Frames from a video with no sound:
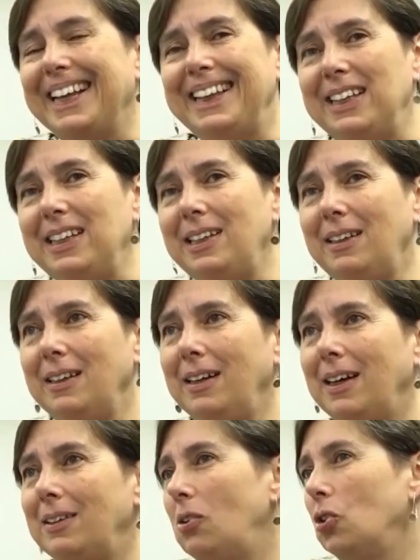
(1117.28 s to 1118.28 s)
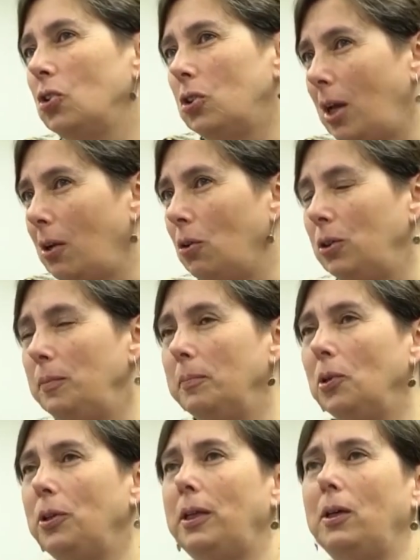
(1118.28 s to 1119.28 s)
aspect of the
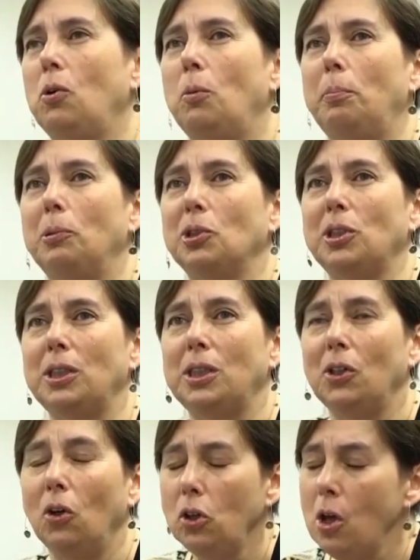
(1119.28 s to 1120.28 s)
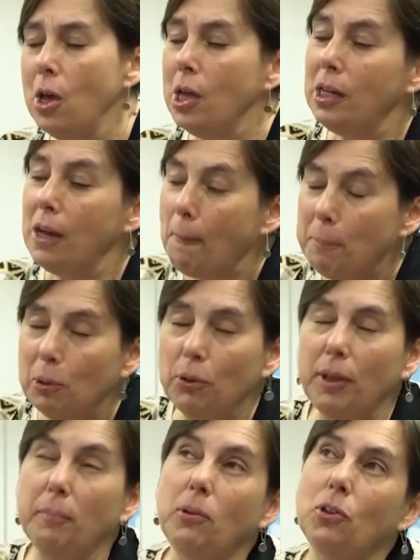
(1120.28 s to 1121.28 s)
decomposition algorithms can be
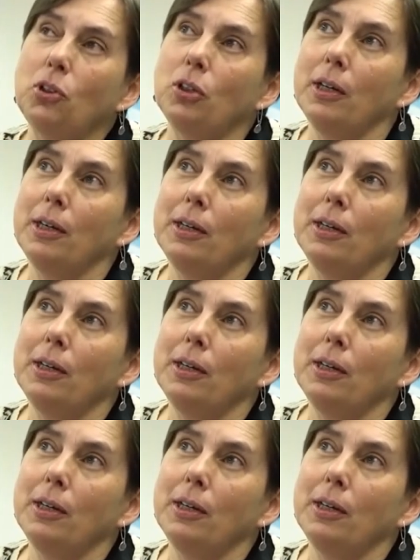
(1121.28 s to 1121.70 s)
transferred